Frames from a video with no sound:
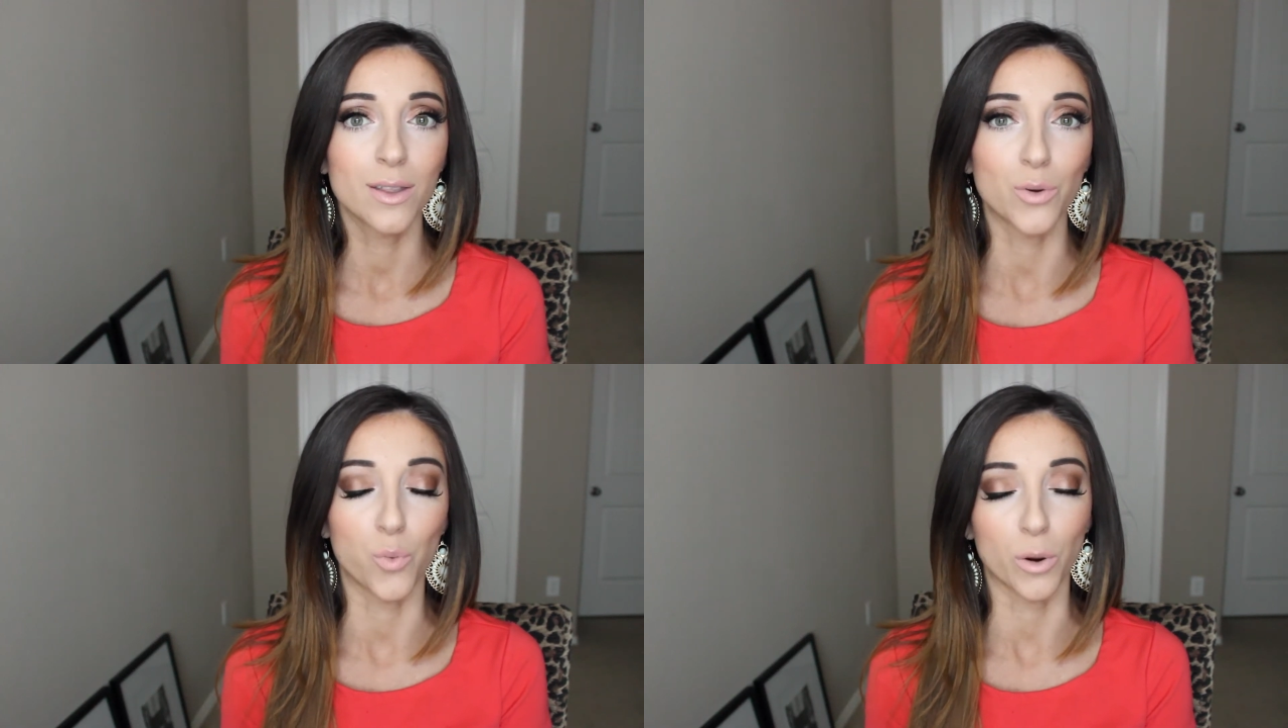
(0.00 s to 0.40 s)

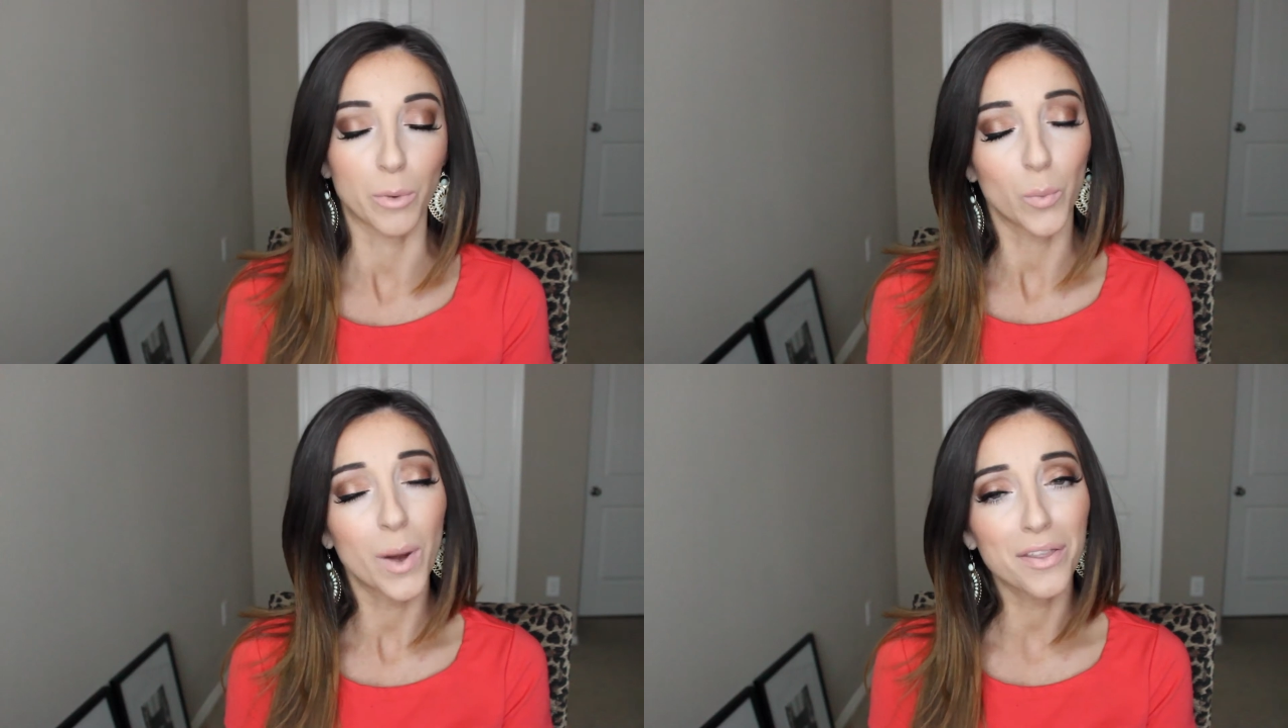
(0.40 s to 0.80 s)
the
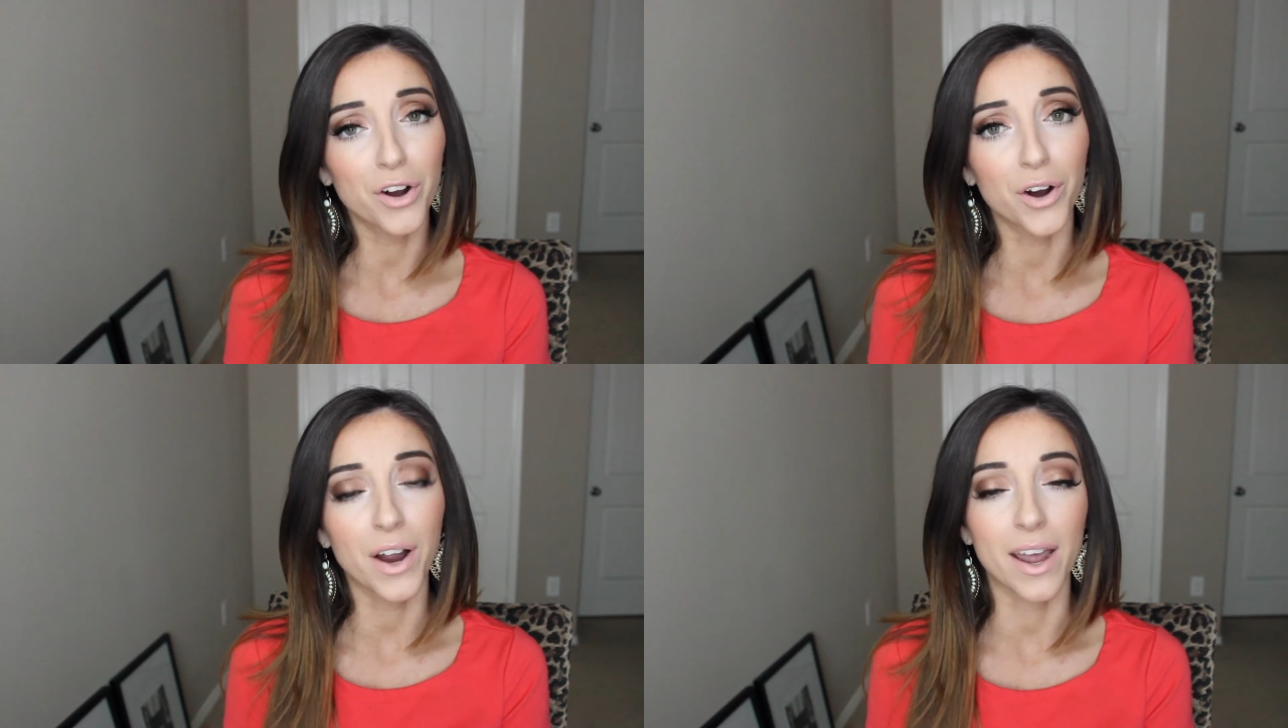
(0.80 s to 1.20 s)
warmer
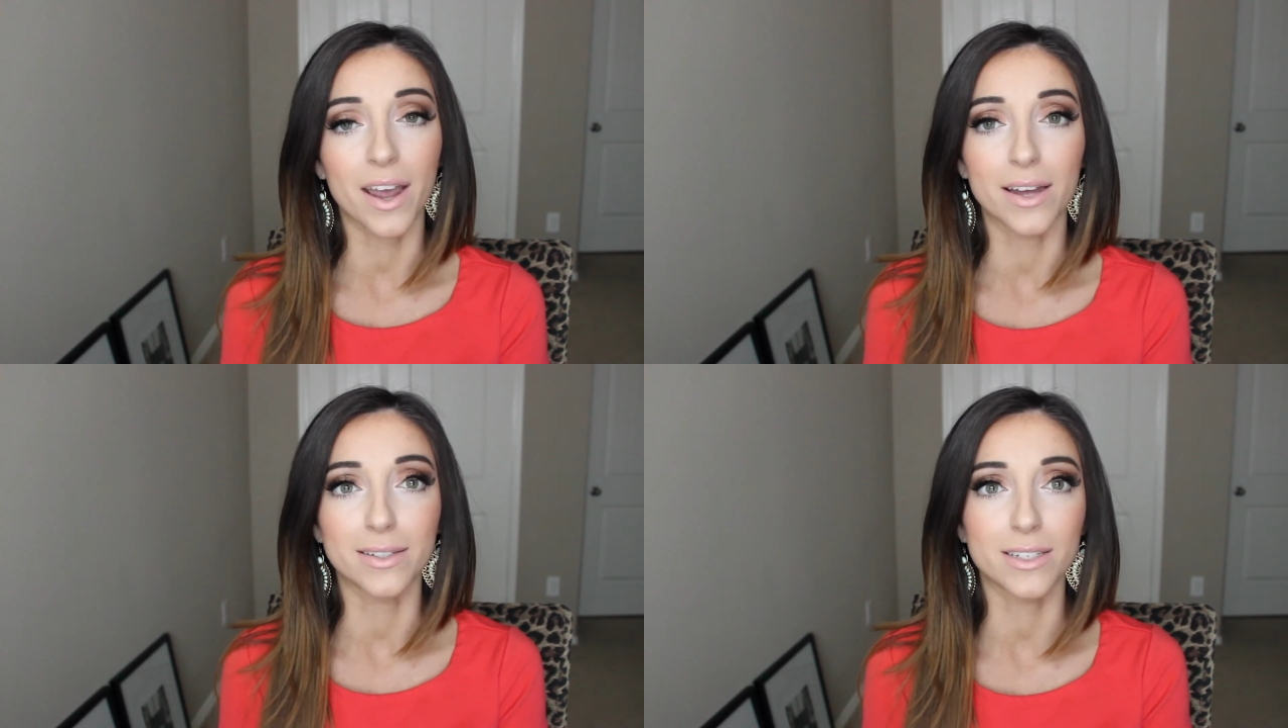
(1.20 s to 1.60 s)
weather,
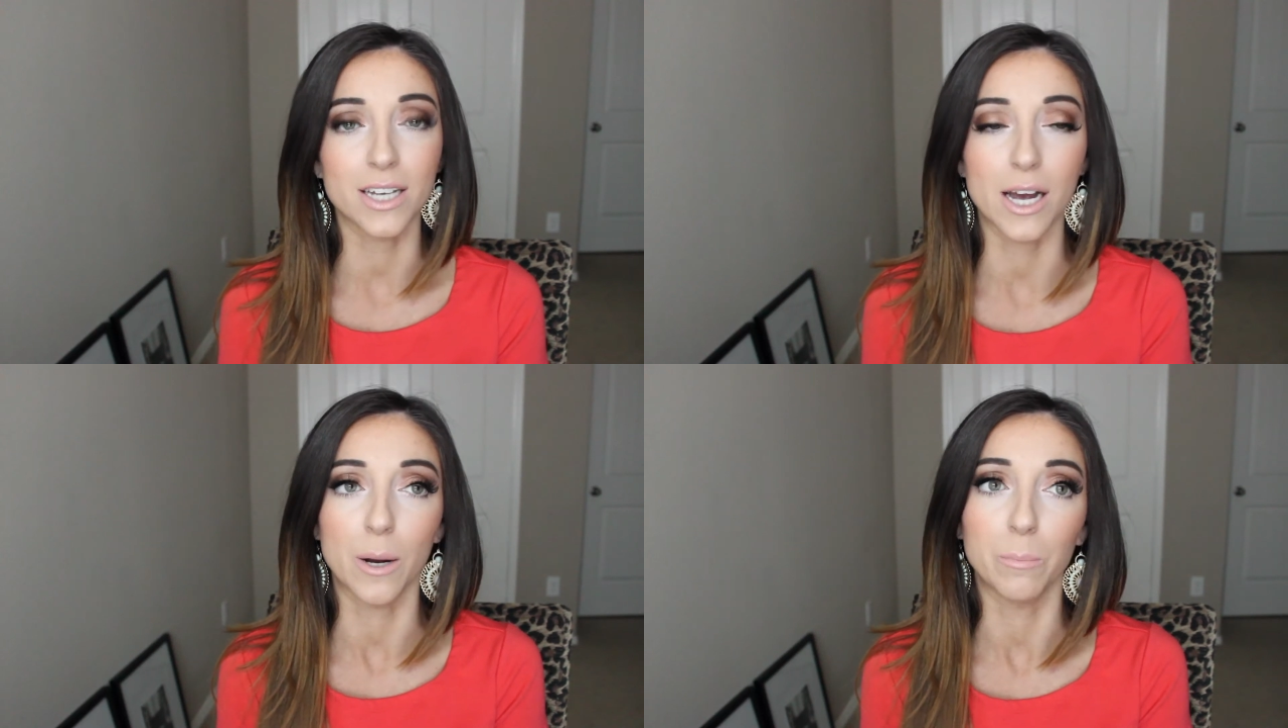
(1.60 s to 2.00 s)
and
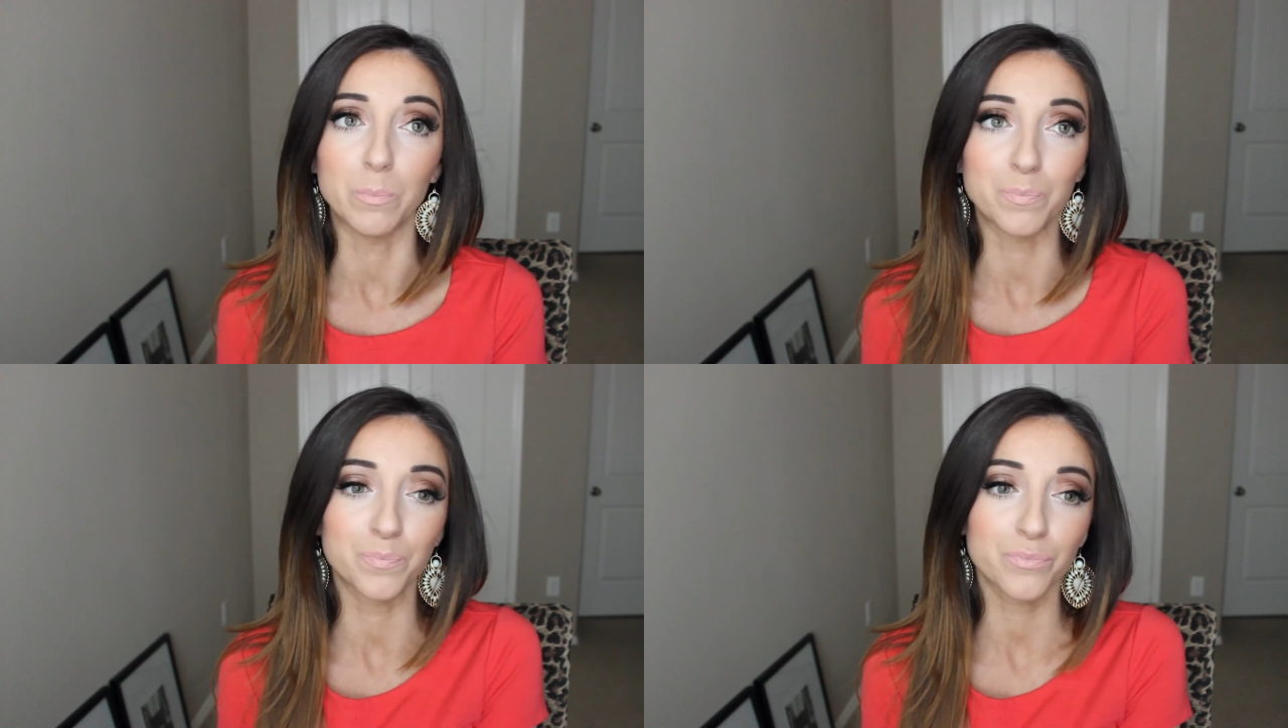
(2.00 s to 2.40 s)

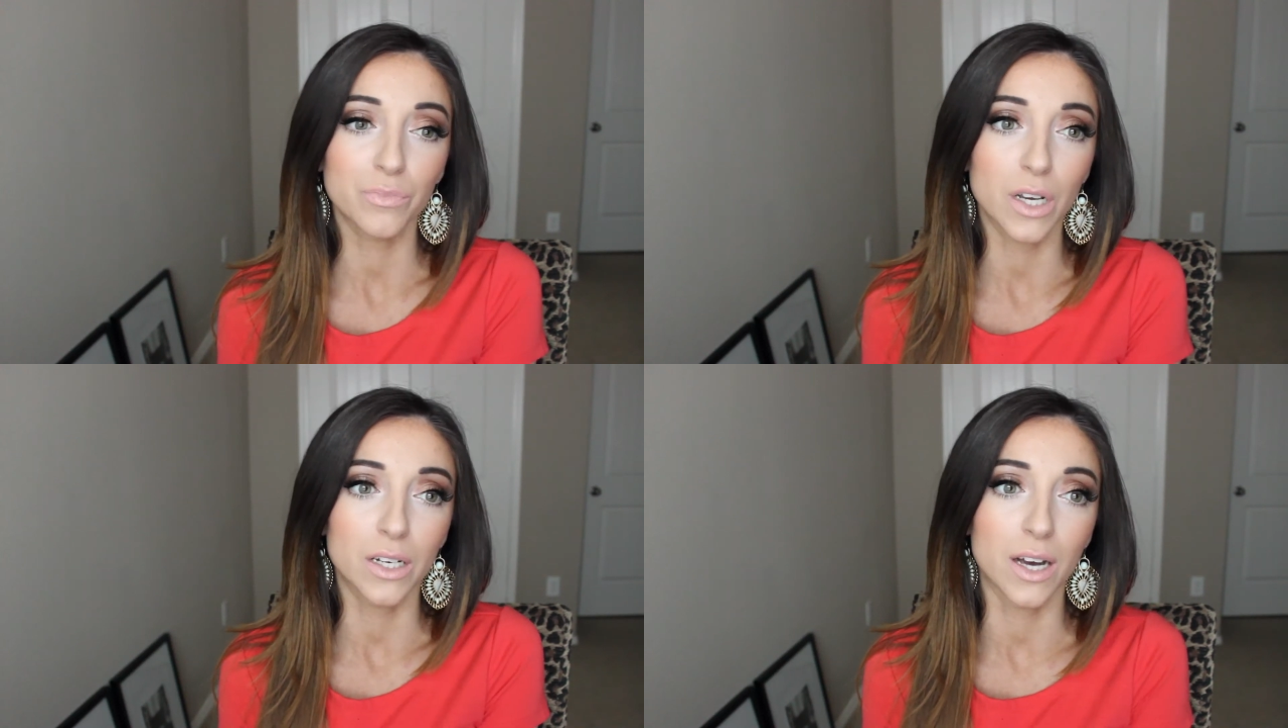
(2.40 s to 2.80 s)

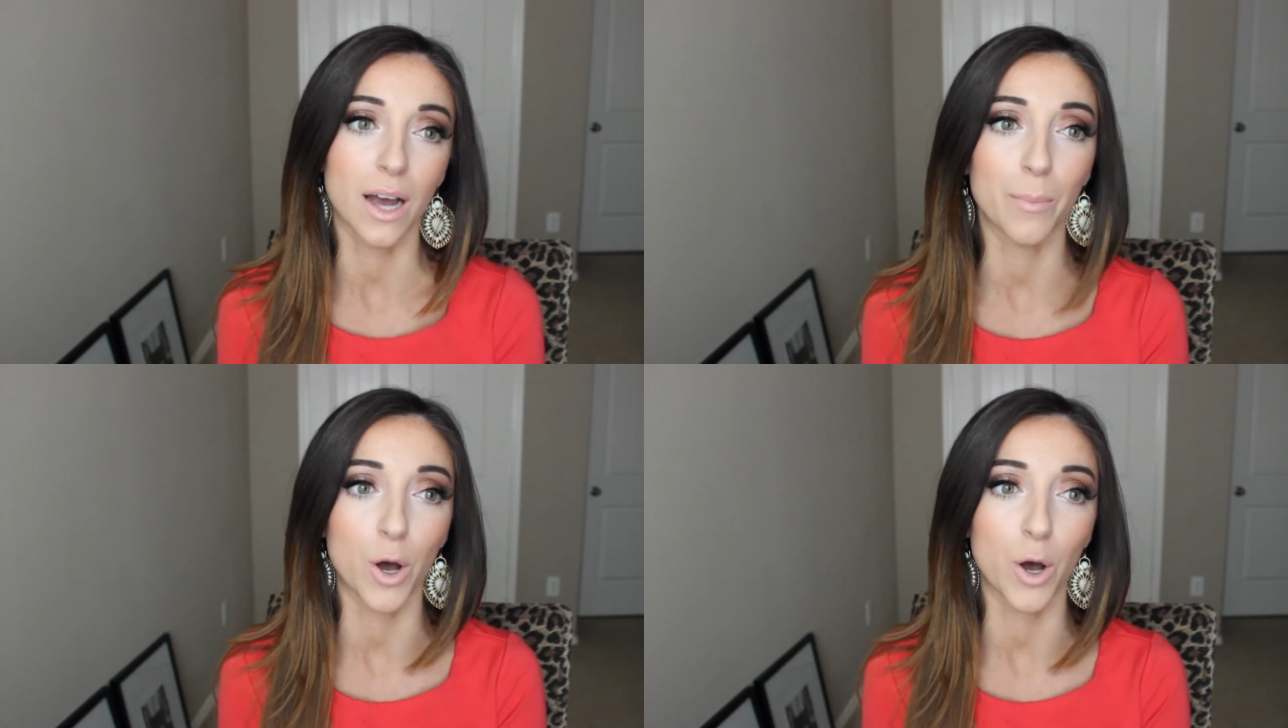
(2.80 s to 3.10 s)
I'm